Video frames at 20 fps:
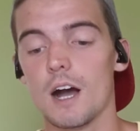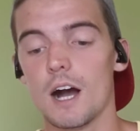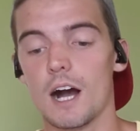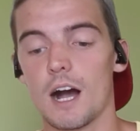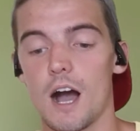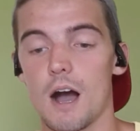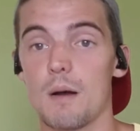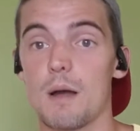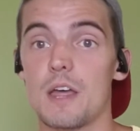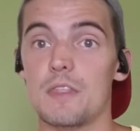
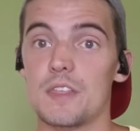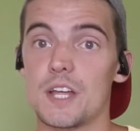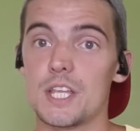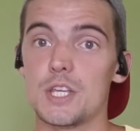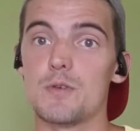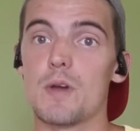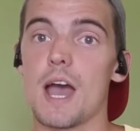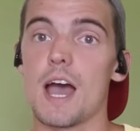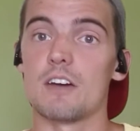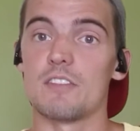And then
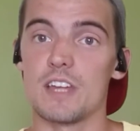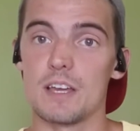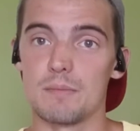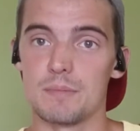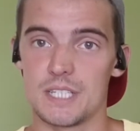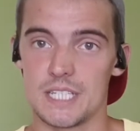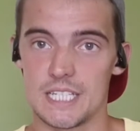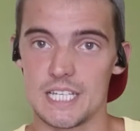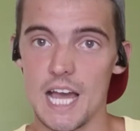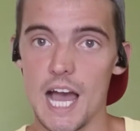you have
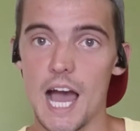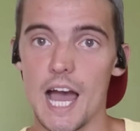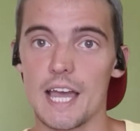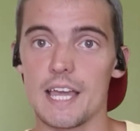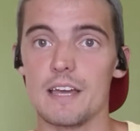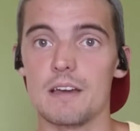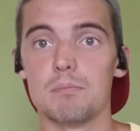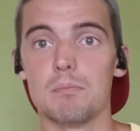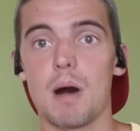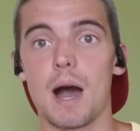
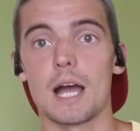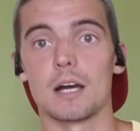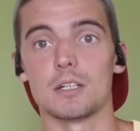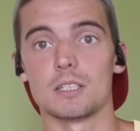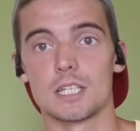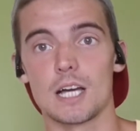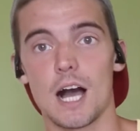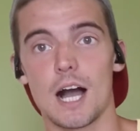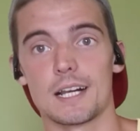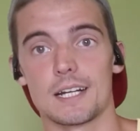MCI,
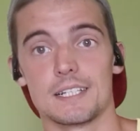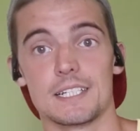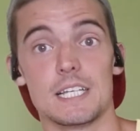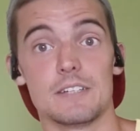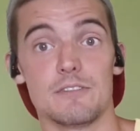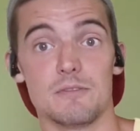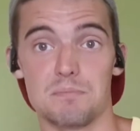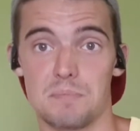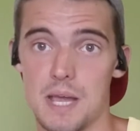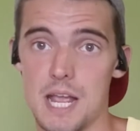mild
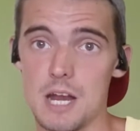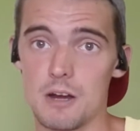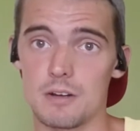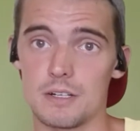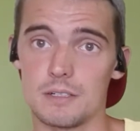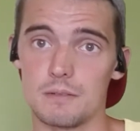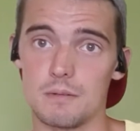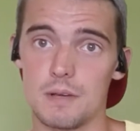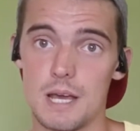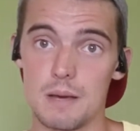cognitive
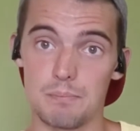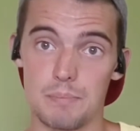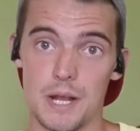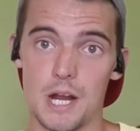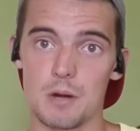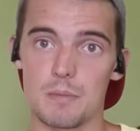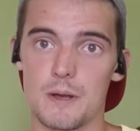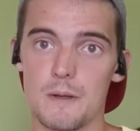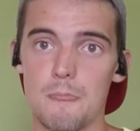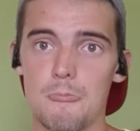
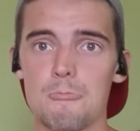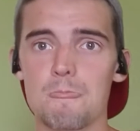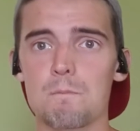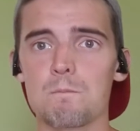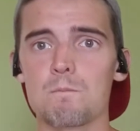impairment,